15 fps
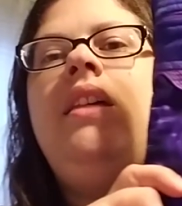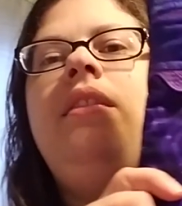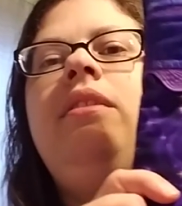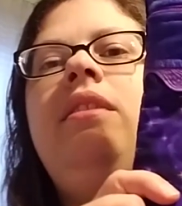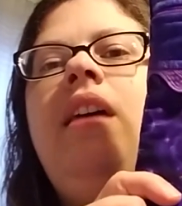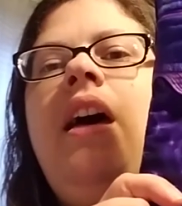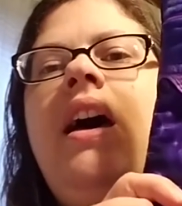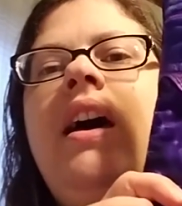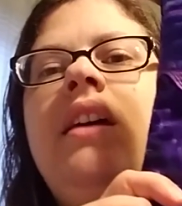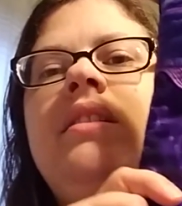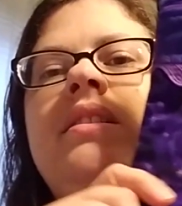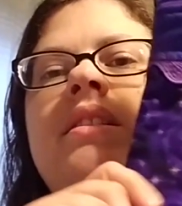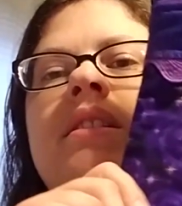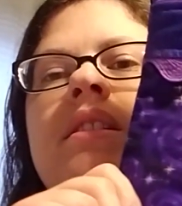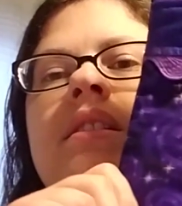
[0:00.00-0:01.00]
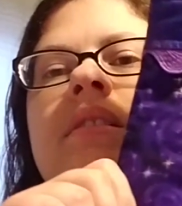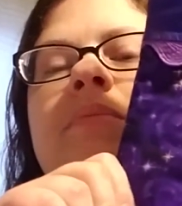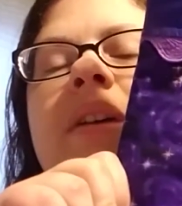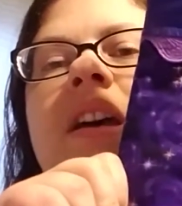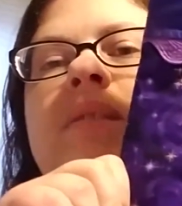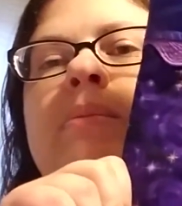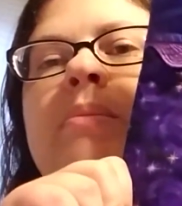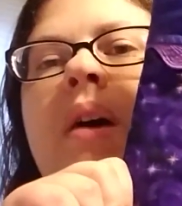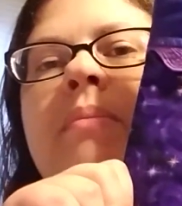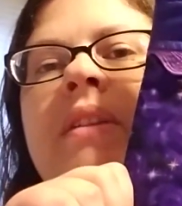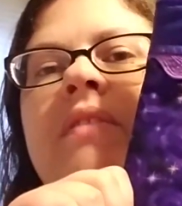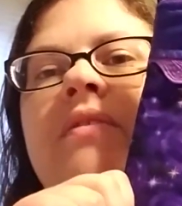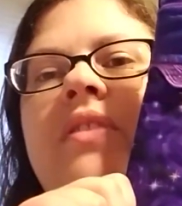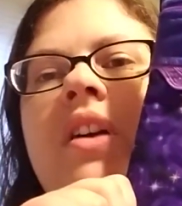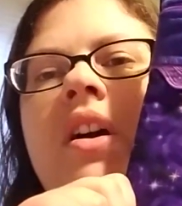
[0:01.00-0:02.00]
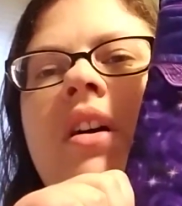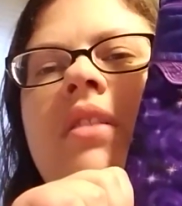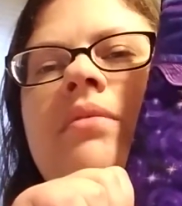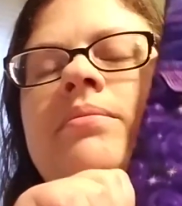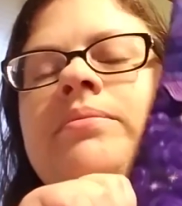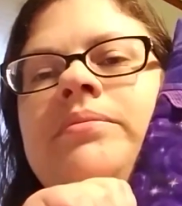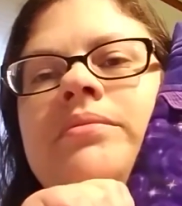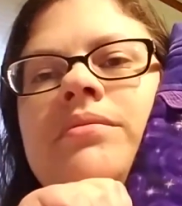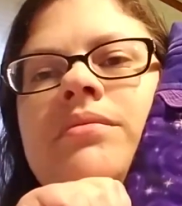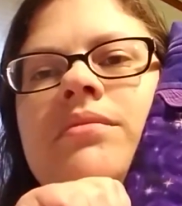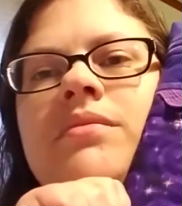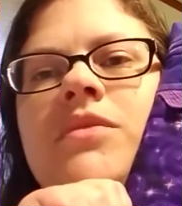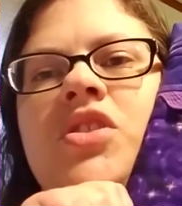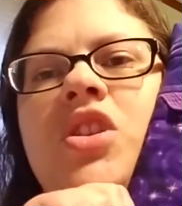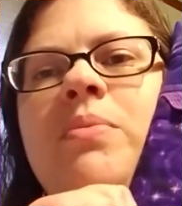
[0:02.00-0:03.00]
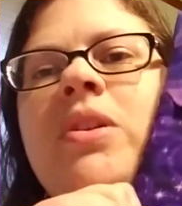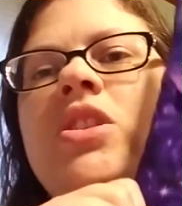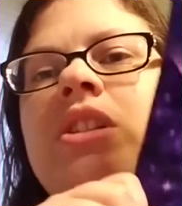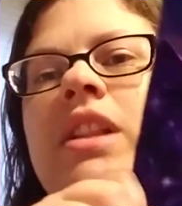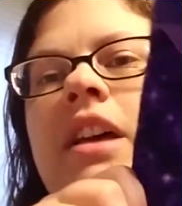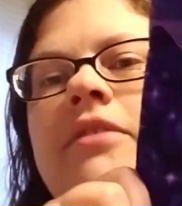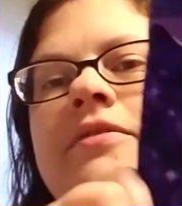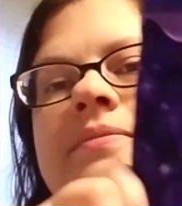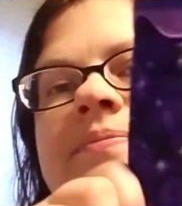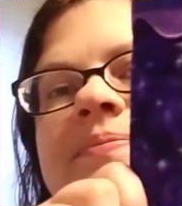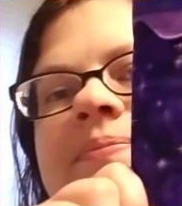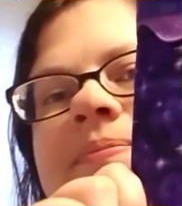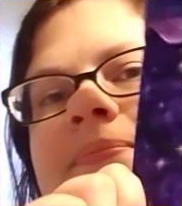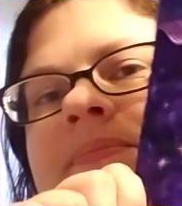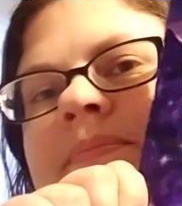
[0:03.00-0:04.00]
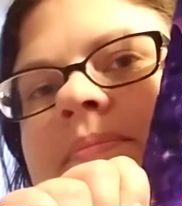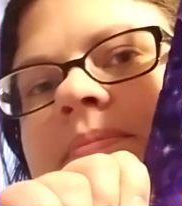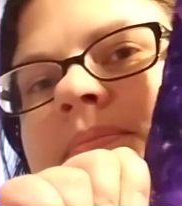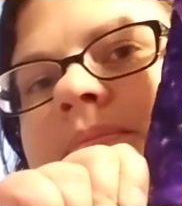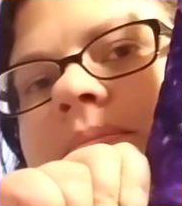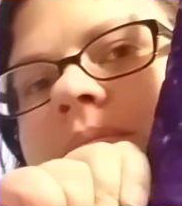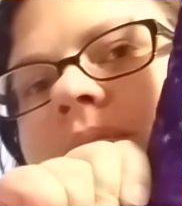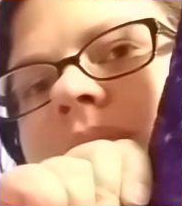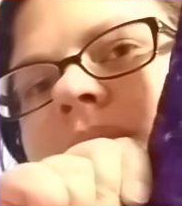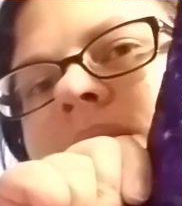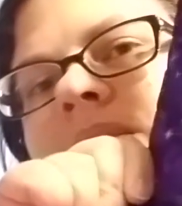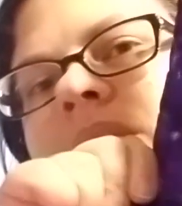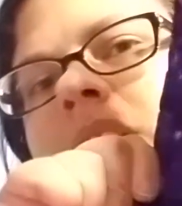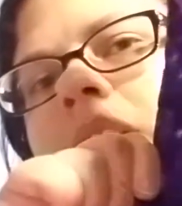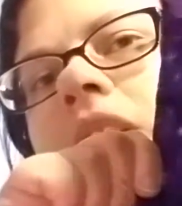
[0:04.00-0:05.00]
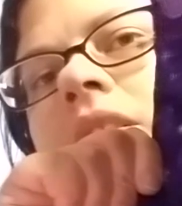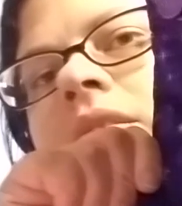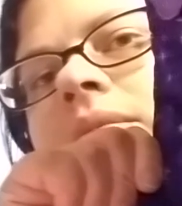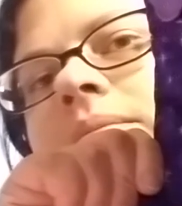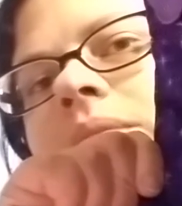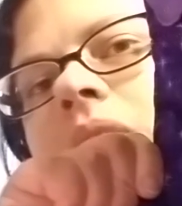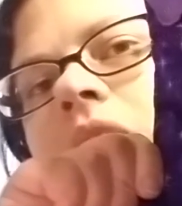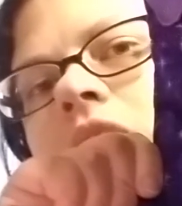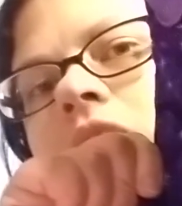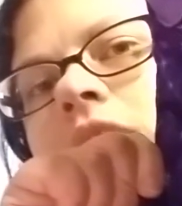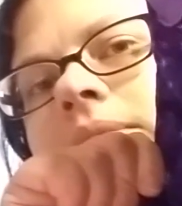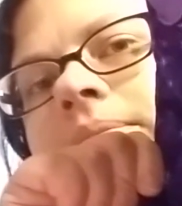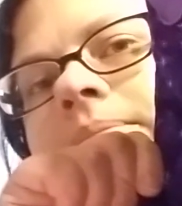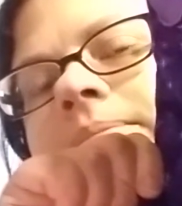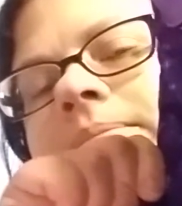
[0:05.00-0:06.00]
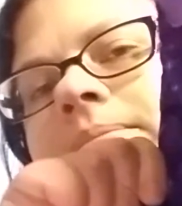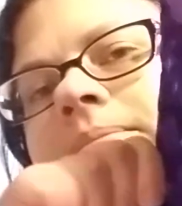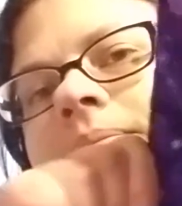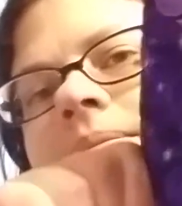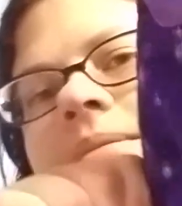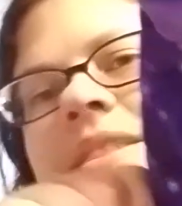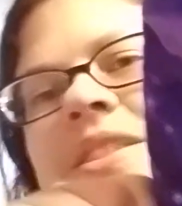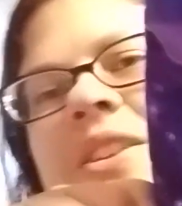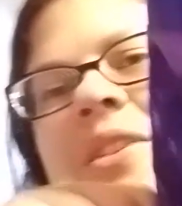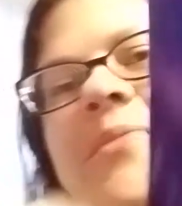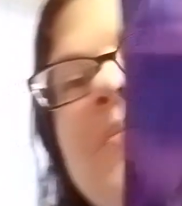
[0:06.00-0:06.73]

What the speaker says: that my husband bought me from So Much to Love. Little heart. So